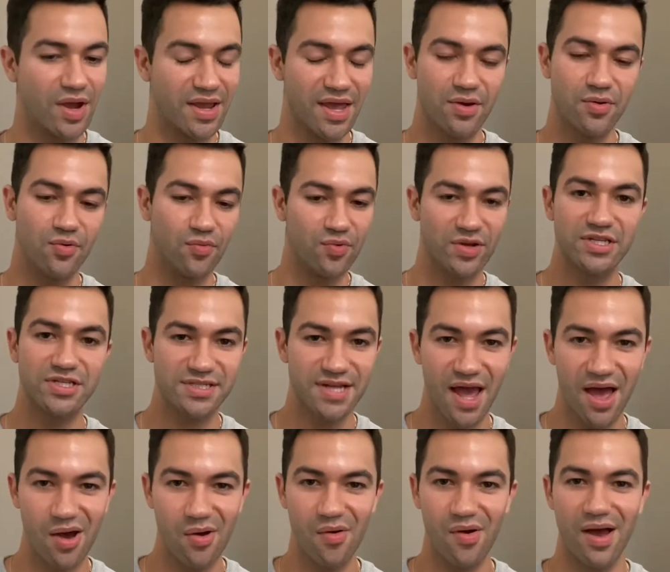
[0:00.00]
reached
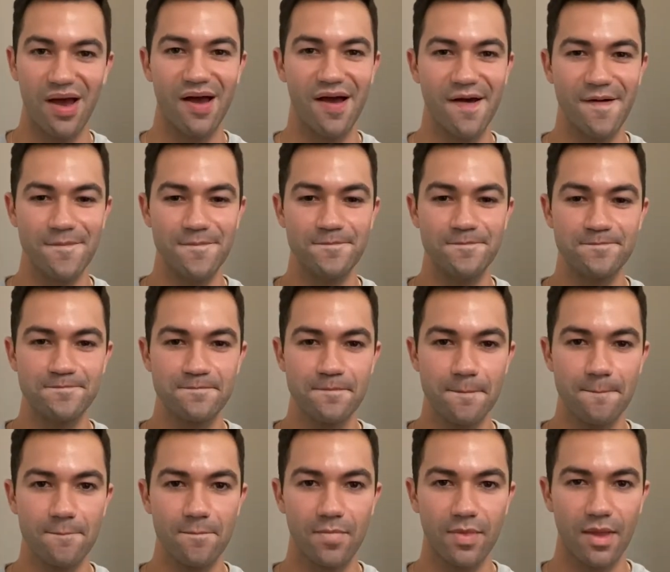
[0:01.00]
out.
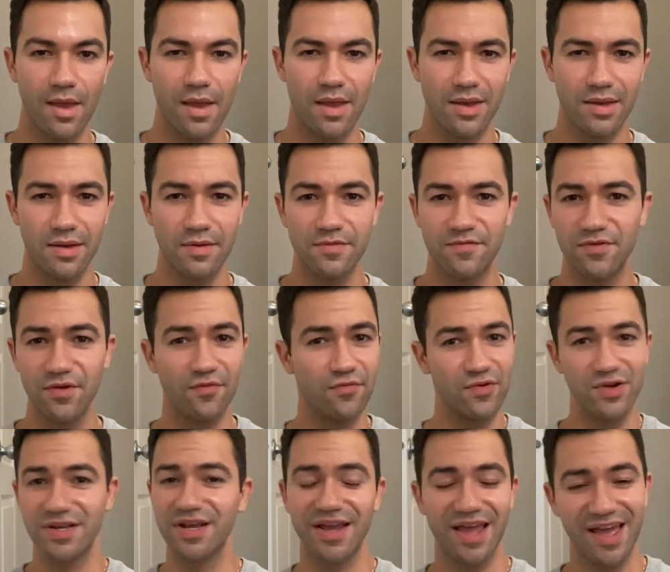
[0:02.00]
Feel
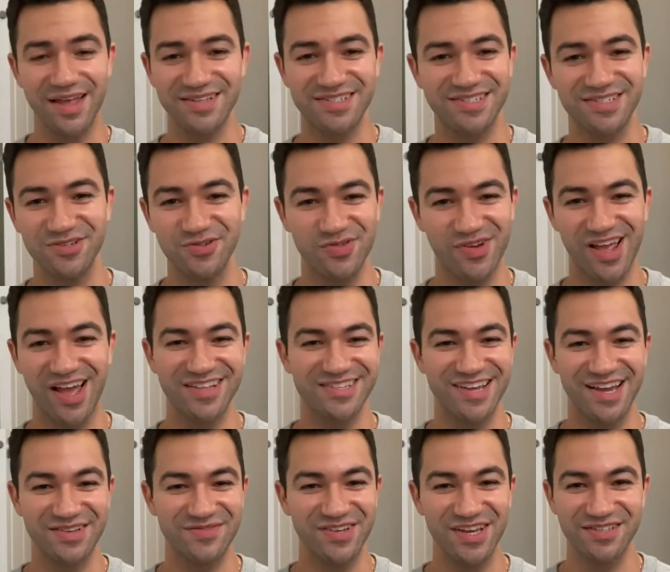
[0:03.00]
free to
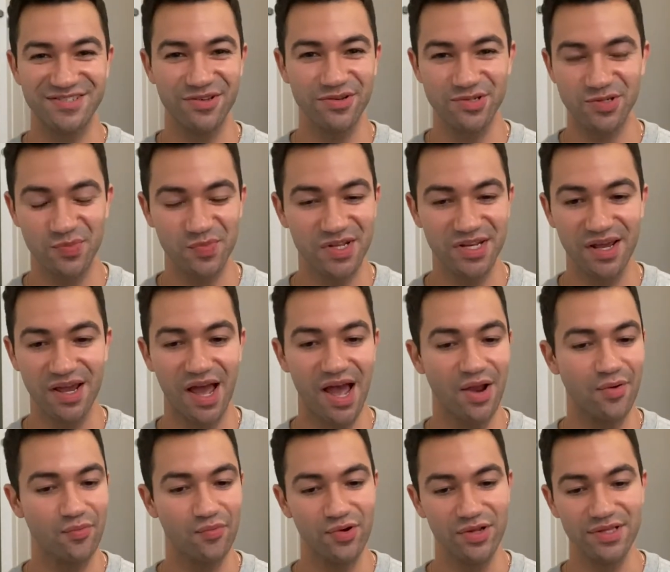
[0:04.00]
contact me on social media. I
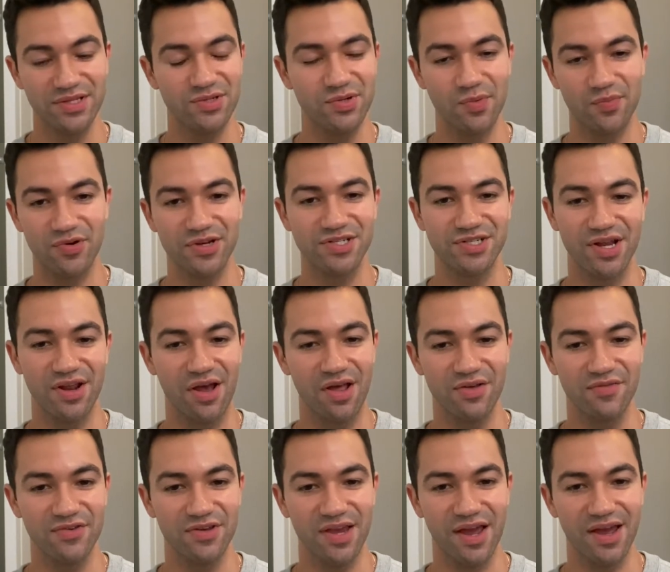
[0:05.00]
really do appreciate all
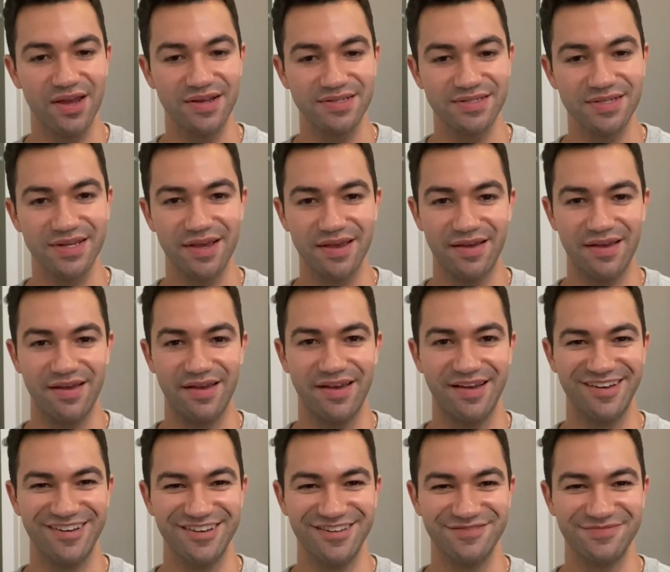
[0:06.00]
of you guys.
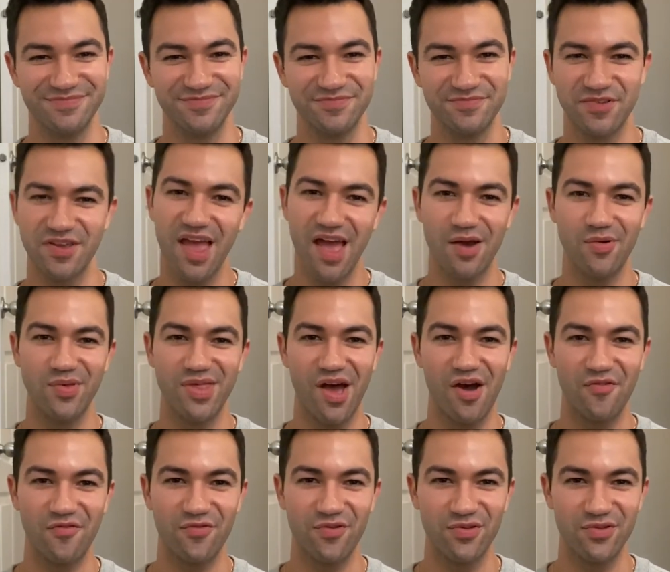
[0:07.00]
But yeah,
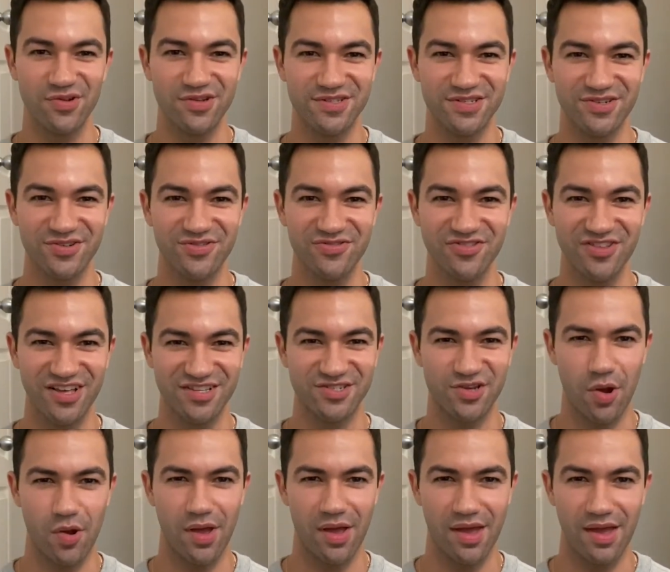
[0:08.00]
without further ado, let's
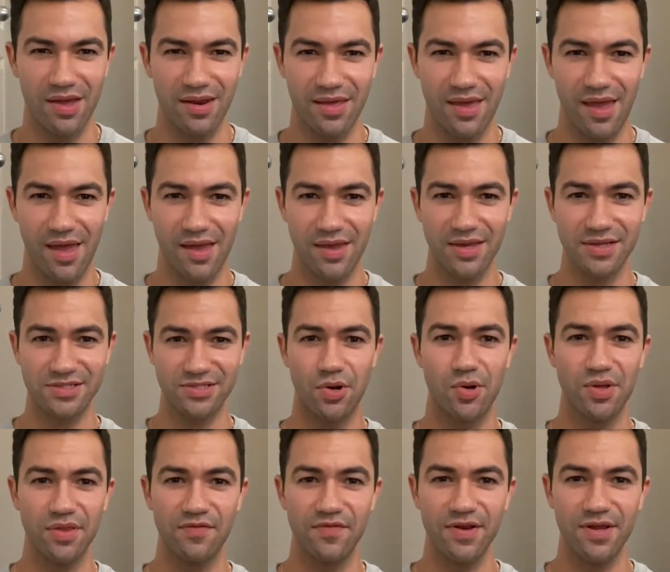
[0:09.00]
go ahead and get
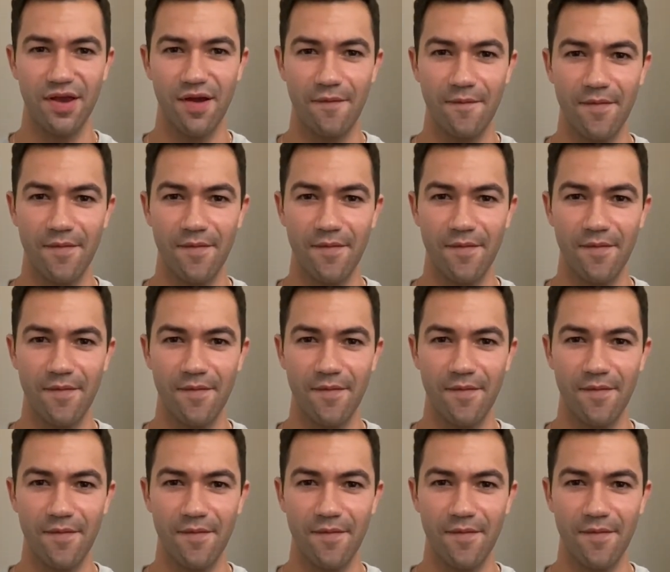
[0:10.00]
started in the video.